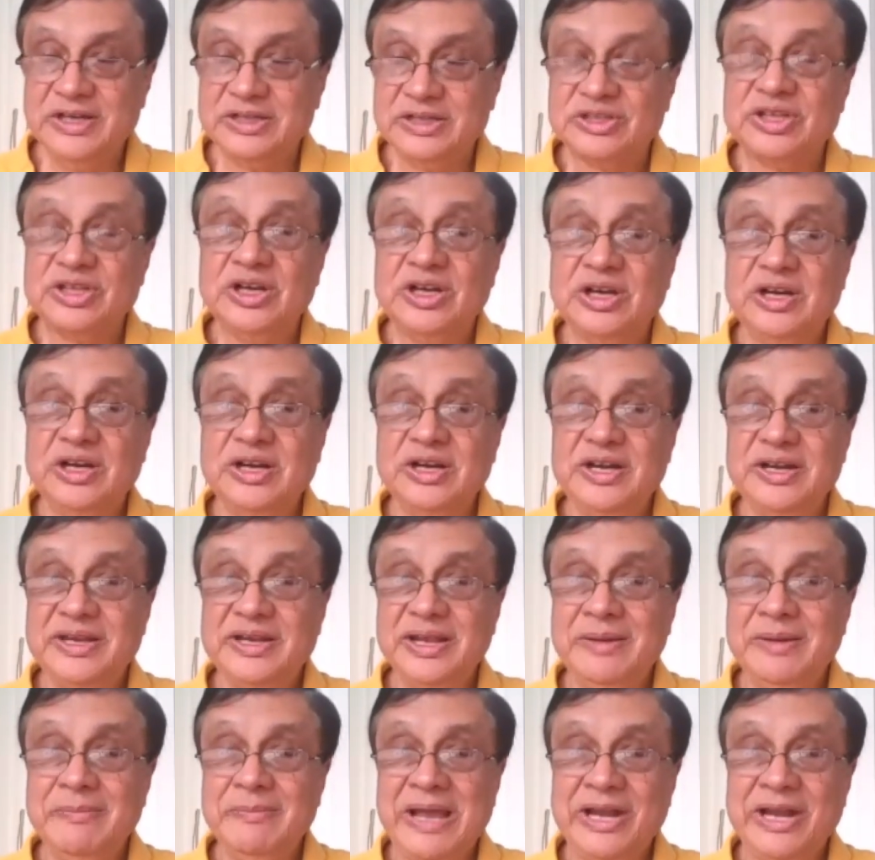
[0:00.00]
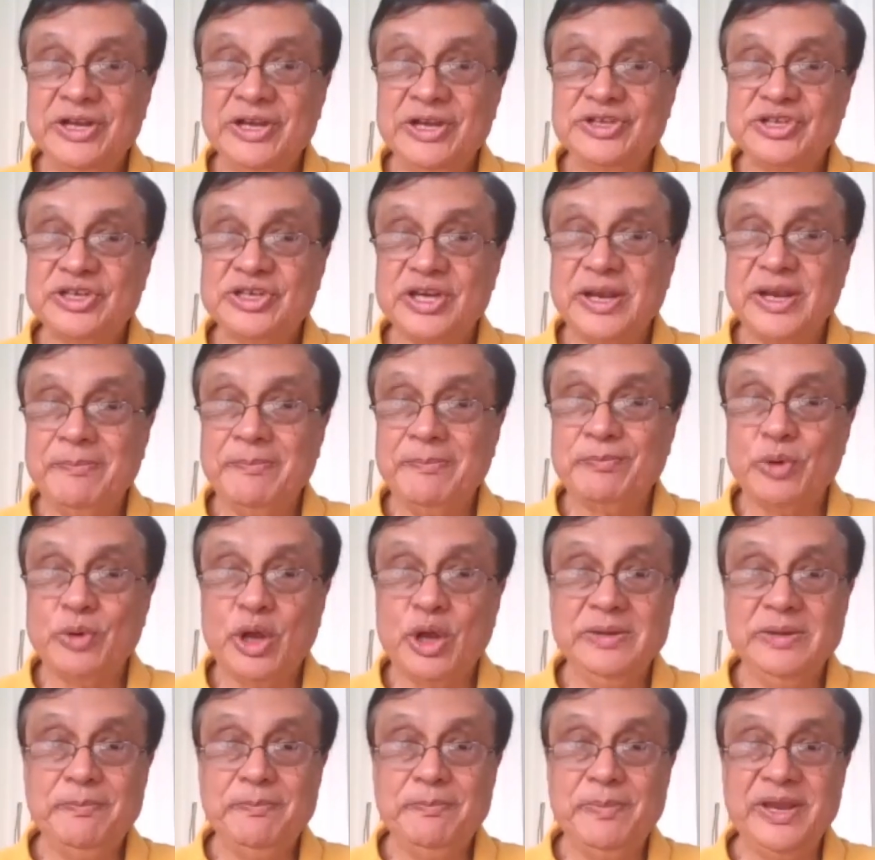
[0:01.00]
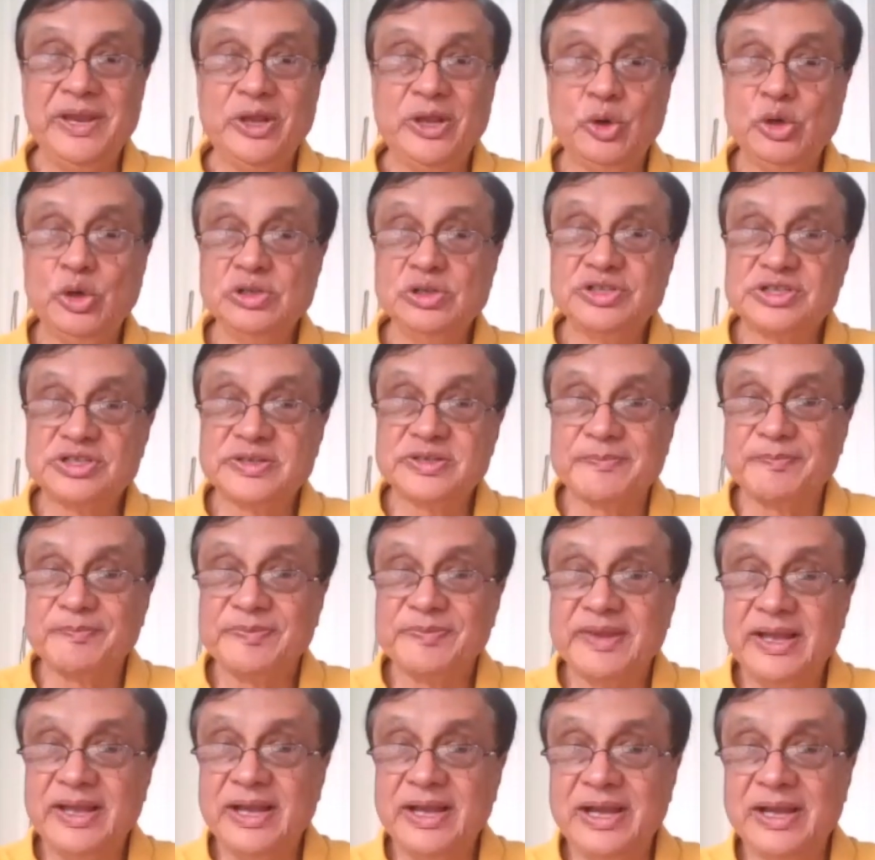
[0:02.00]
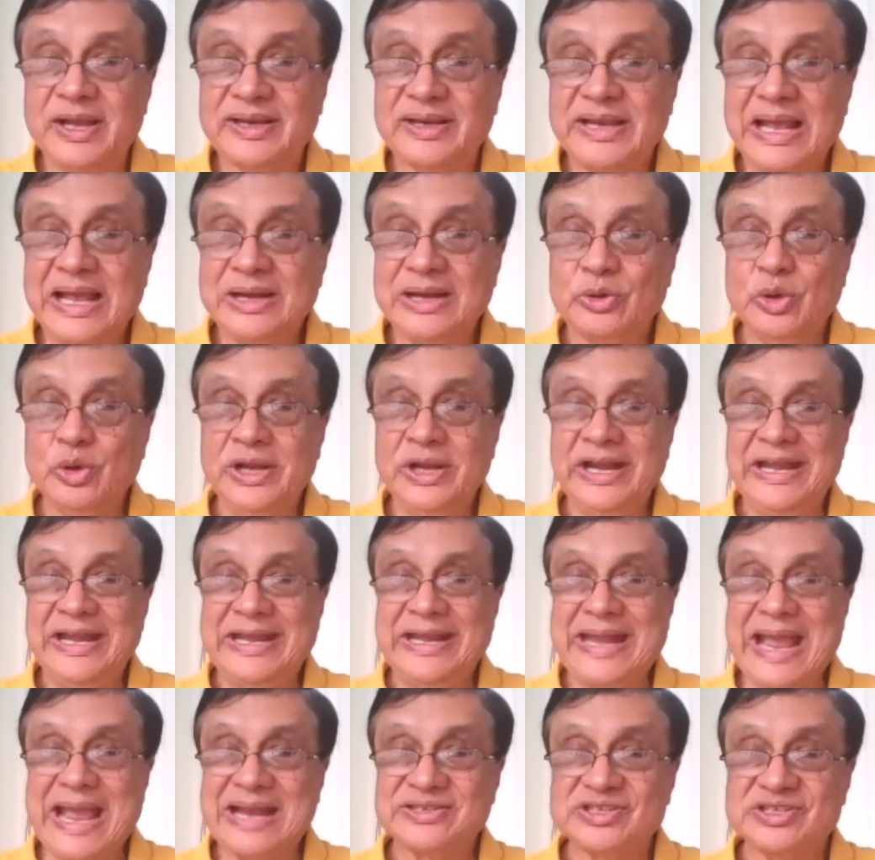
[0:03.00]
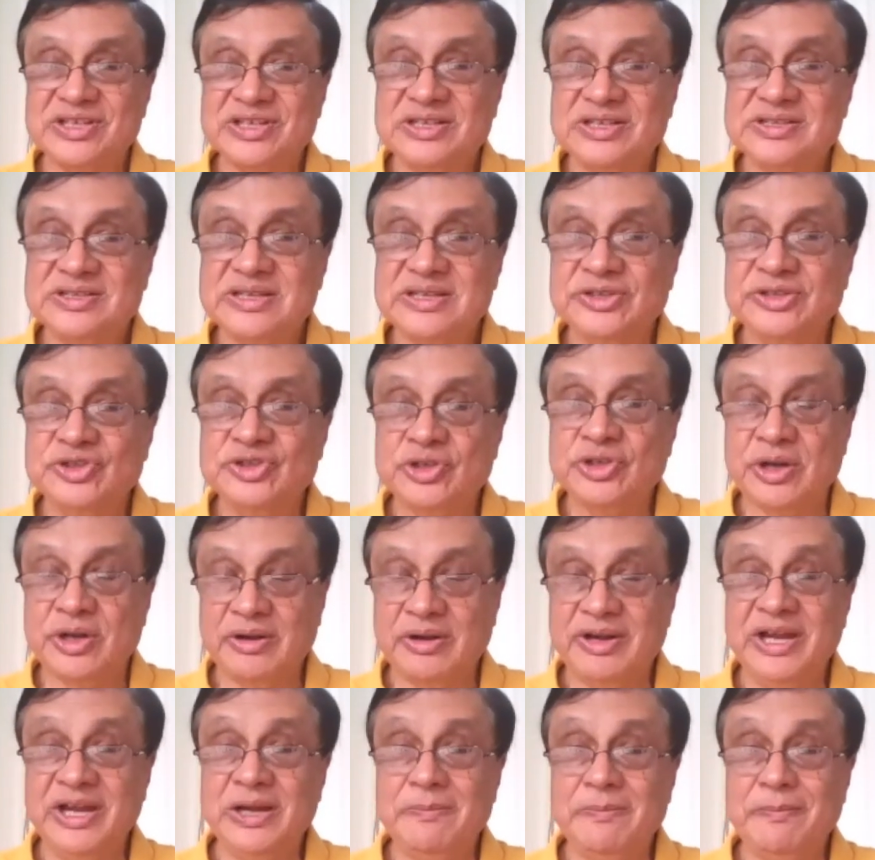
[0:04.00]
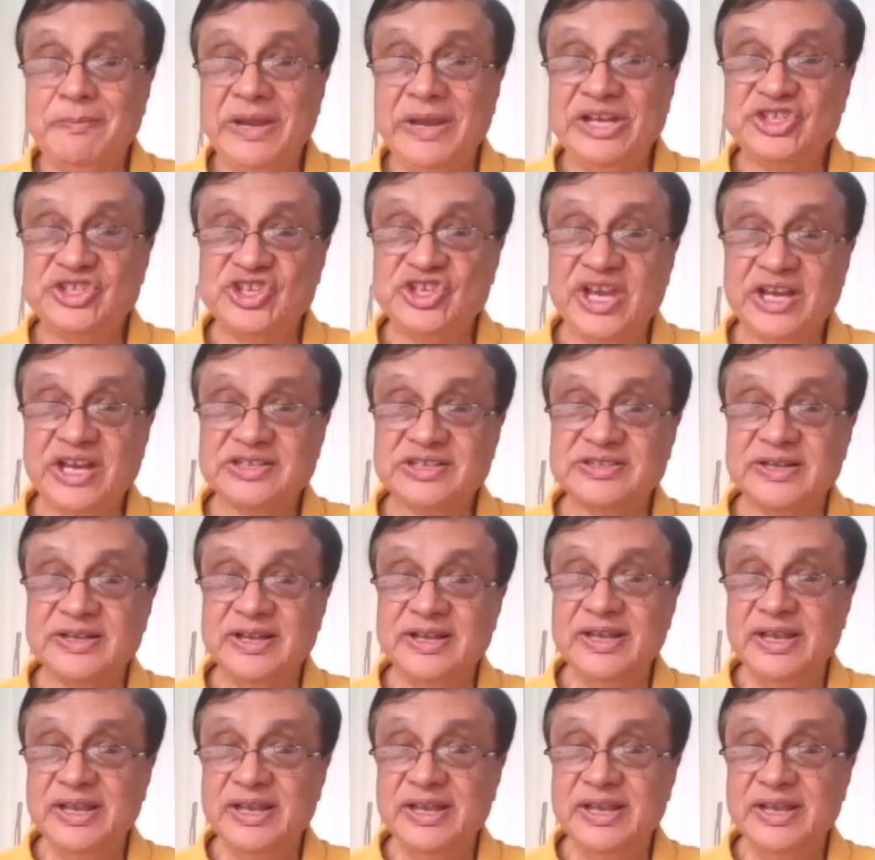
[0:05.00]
Third, it can manage employee payrolls, calculate taxes and generate paychecks.